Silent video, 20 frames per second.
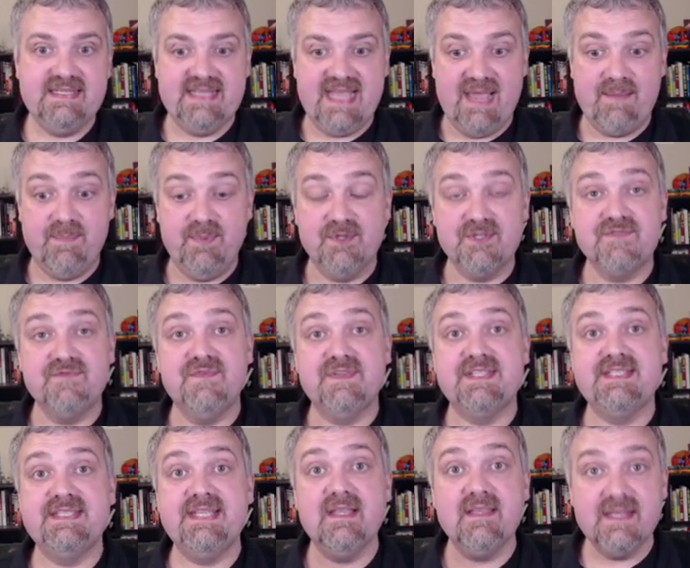examples,
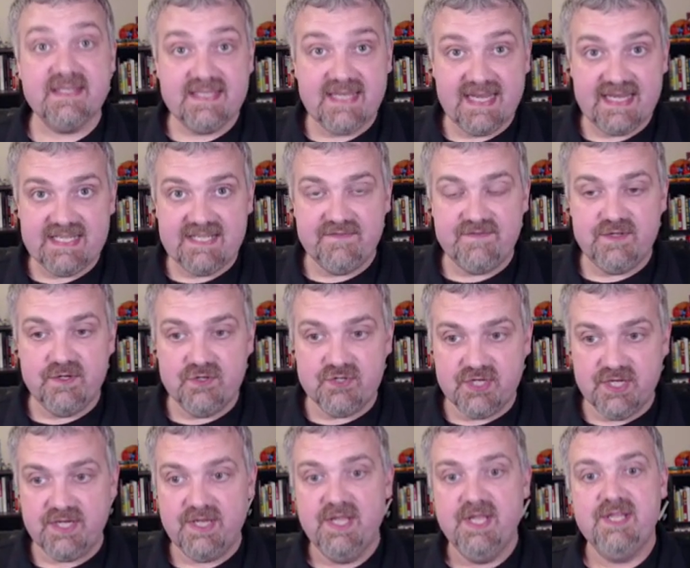facilitated
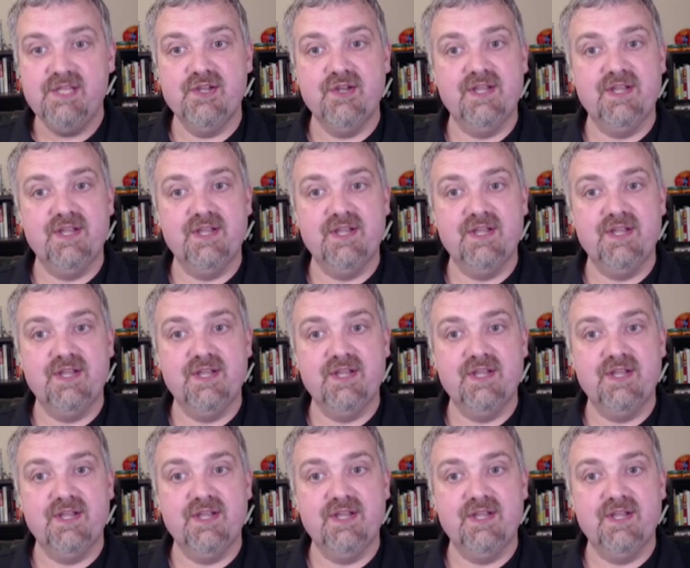diffusion,